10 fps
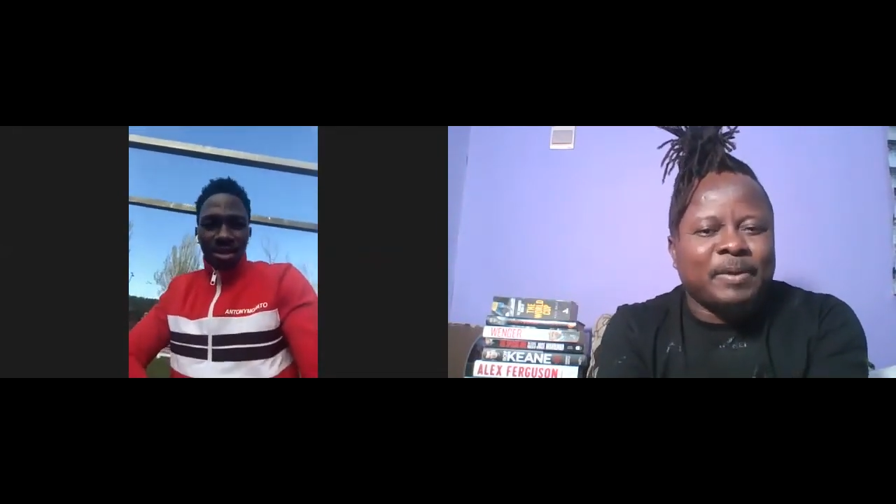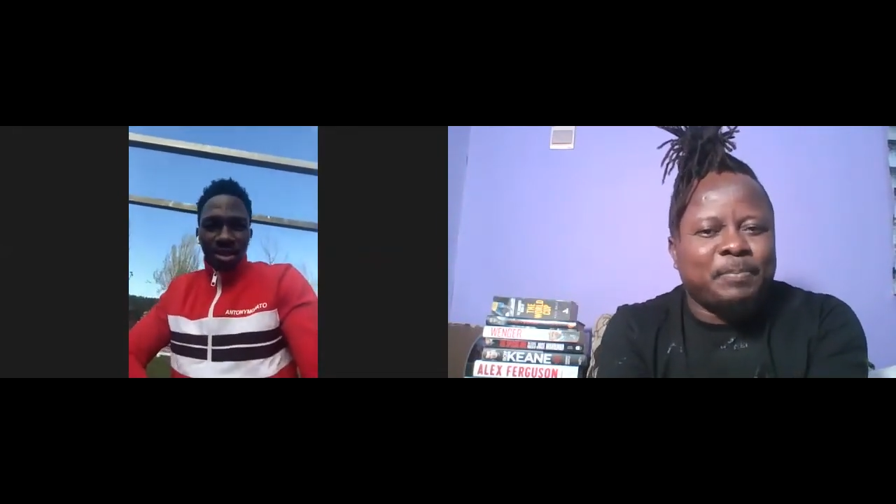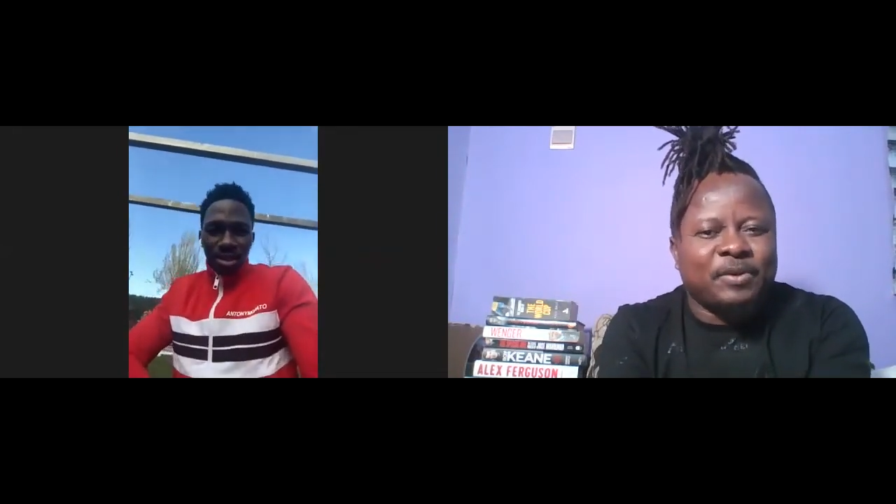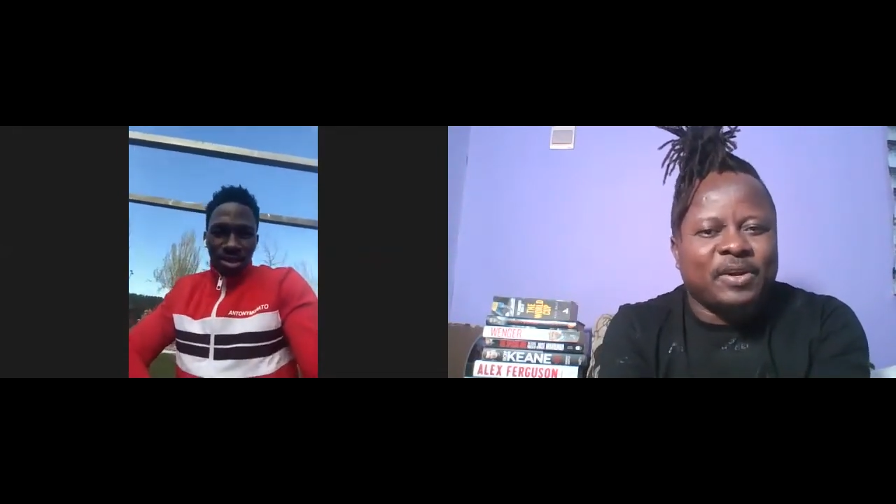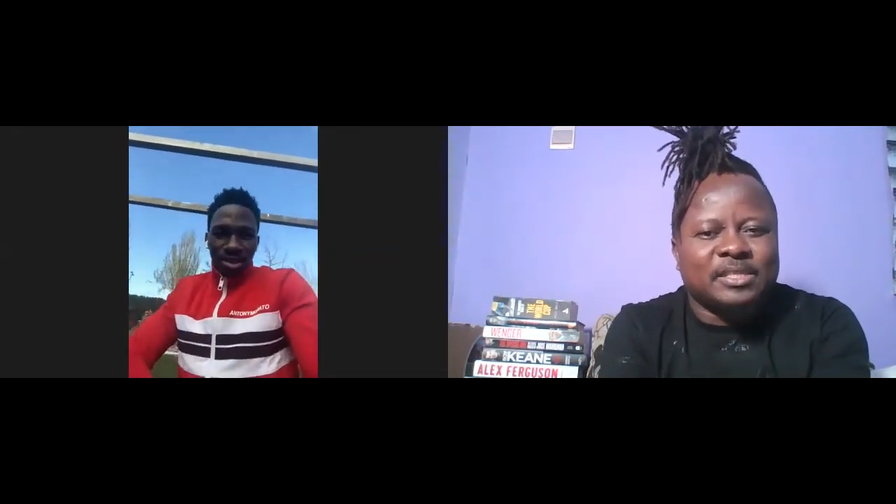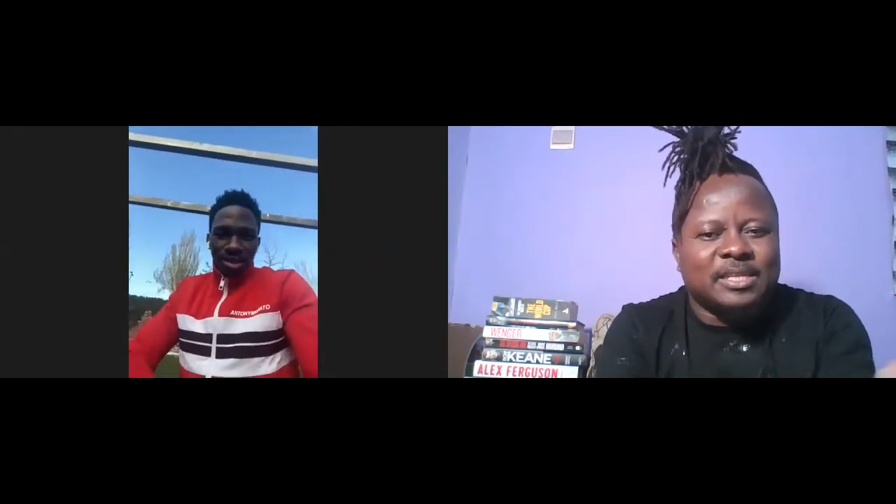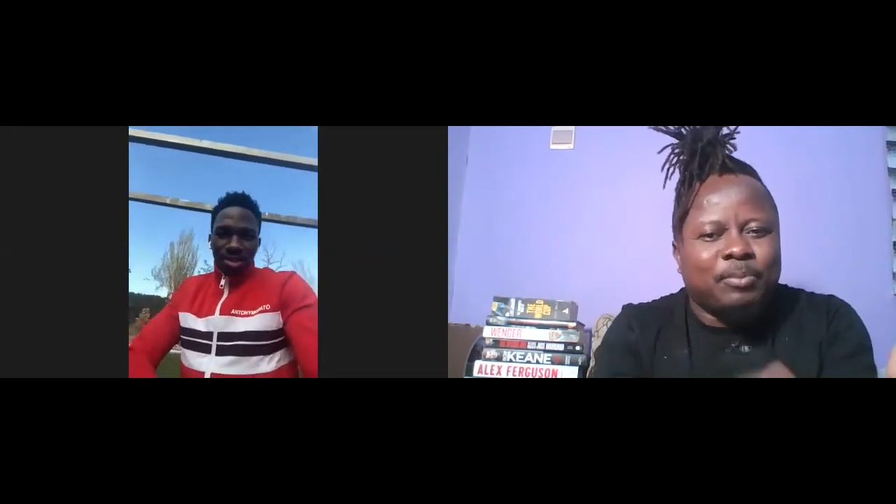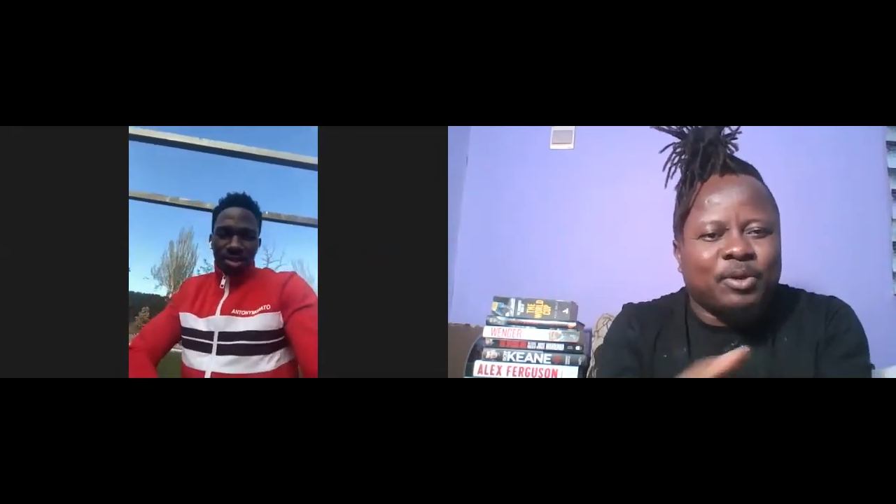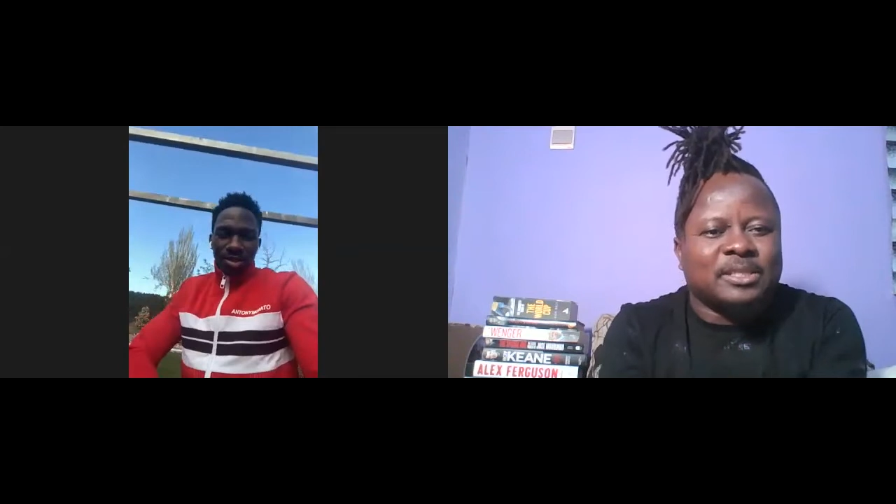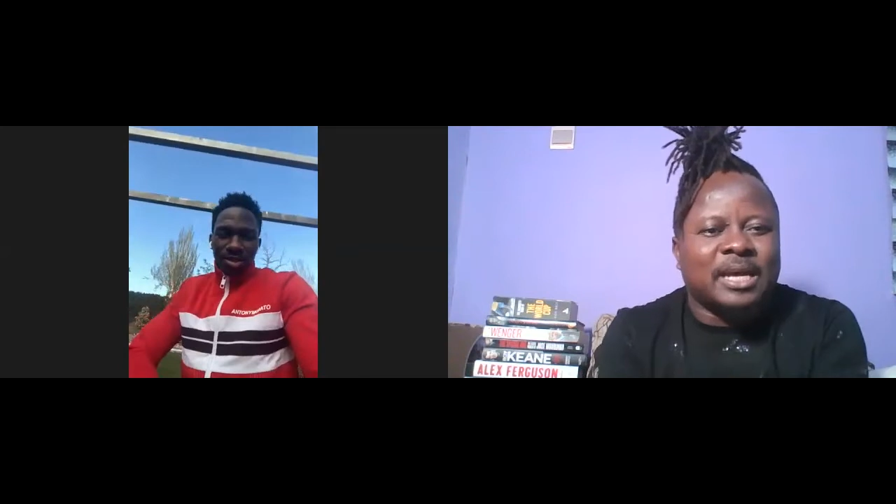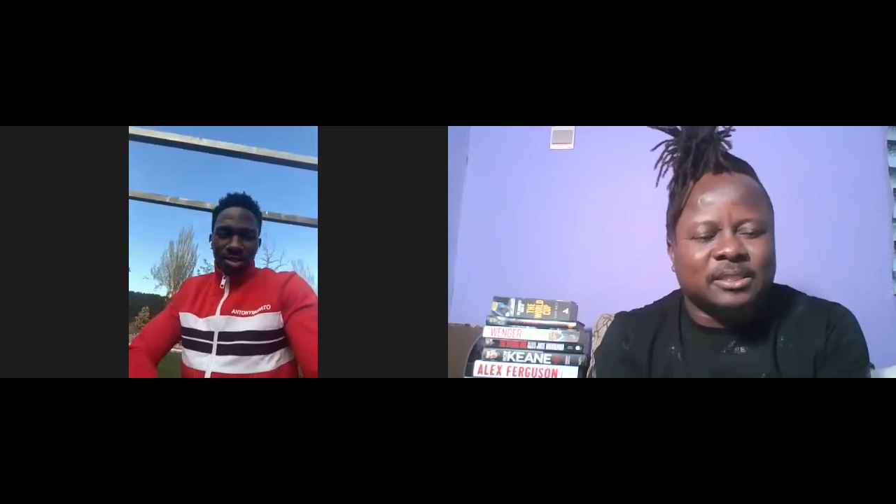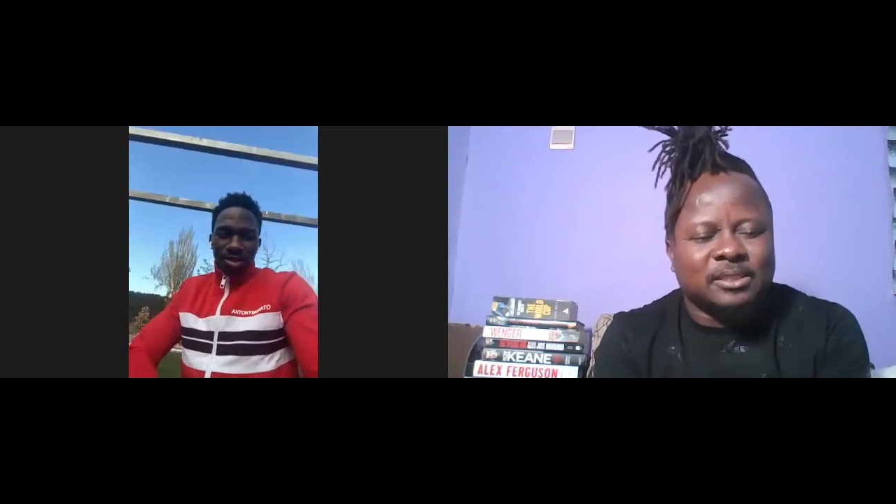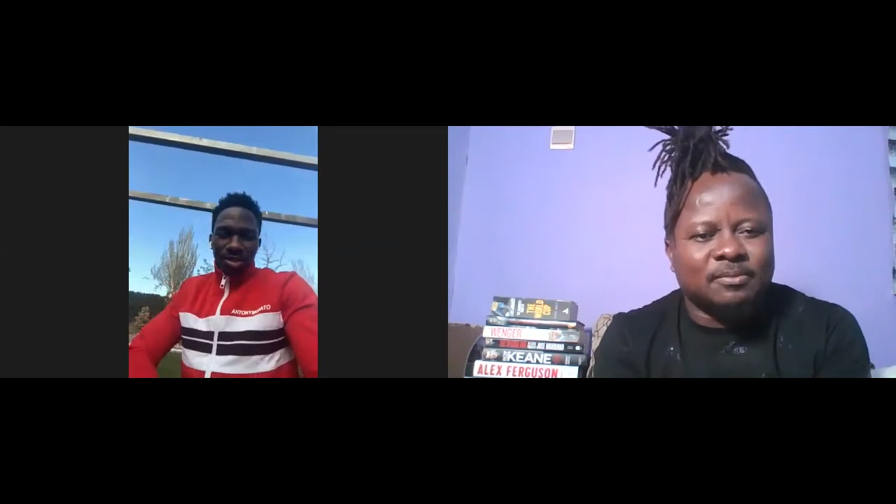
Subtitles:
Parents that brought that.